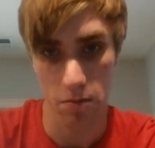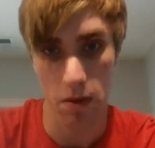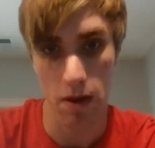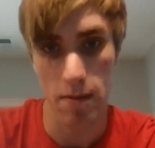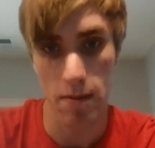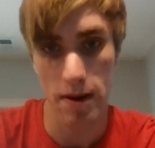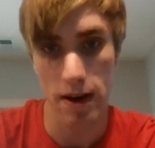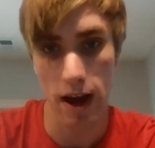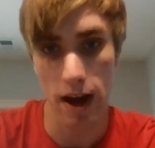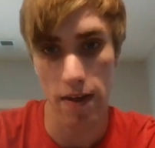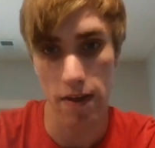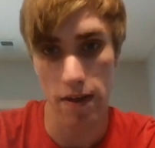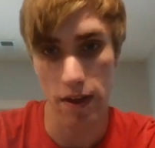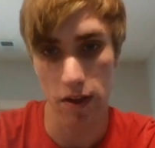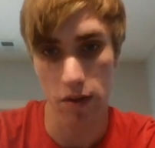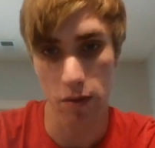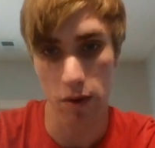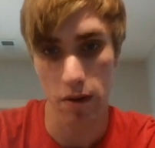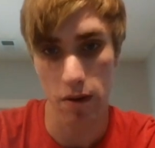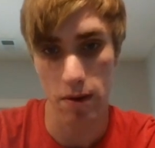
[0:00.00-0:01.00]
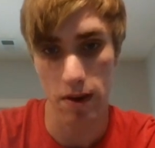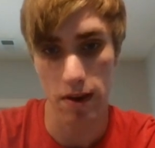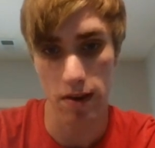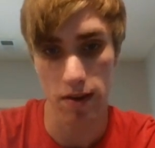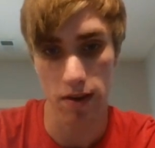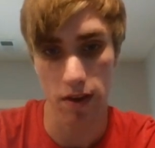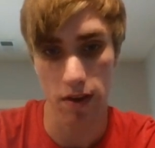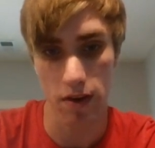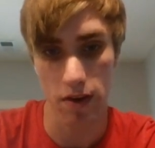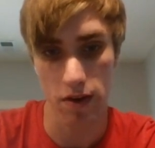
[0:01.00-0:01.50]
Maybe not in this way,
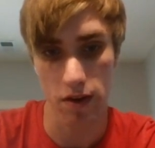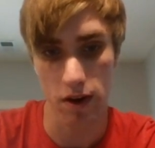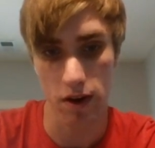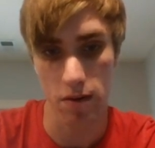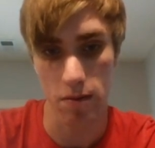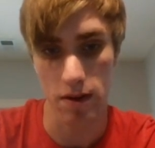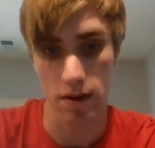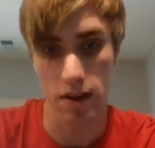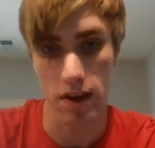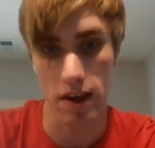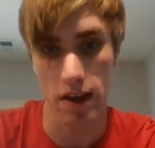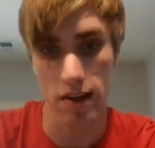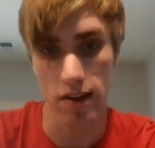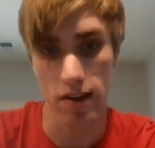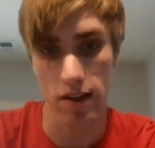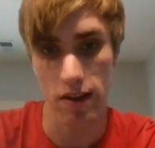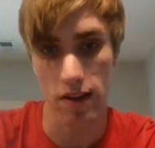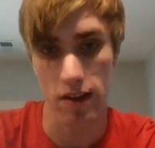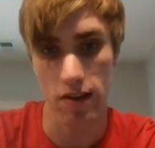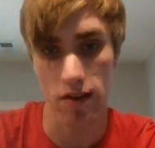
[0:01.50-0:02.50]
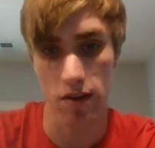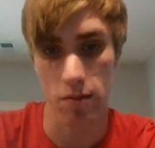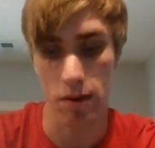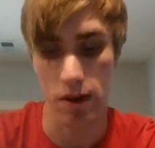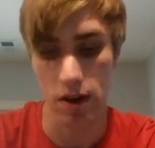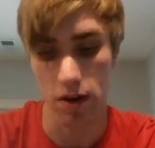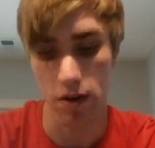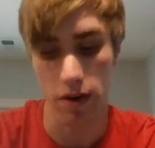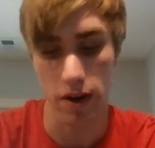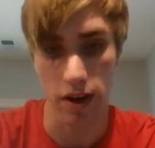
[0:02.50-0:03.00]
because then there's going to be this, and this could
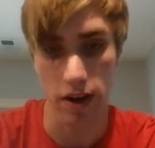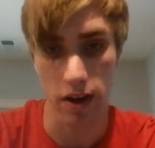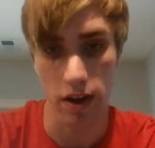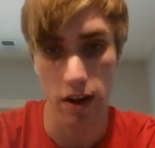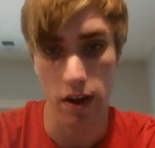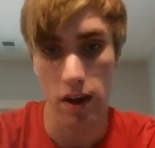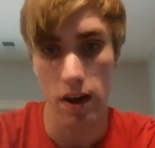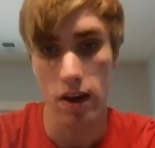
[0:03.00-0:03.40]
be annoying.